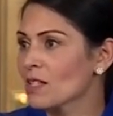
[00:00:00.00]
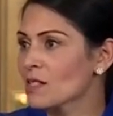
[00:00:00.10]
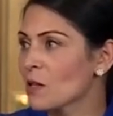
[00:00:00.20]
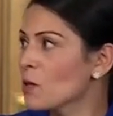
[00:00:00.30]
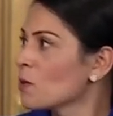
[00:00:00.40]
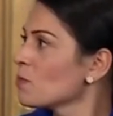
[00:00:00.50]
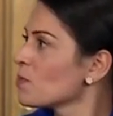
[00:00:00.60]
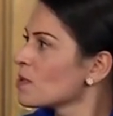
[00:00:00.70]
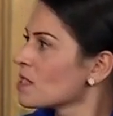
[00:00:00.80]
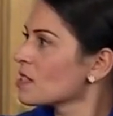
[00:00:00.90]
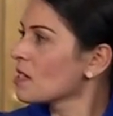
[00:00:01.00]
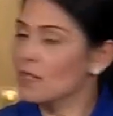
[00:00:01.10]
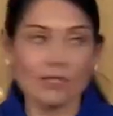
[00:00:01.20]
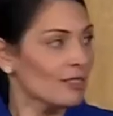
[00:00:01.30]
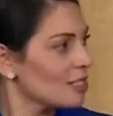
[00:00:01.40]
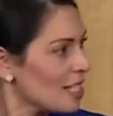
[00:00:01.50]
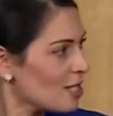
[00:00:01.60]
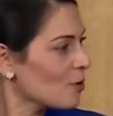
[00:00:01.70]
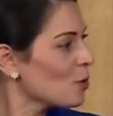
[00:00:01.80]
So, yes, of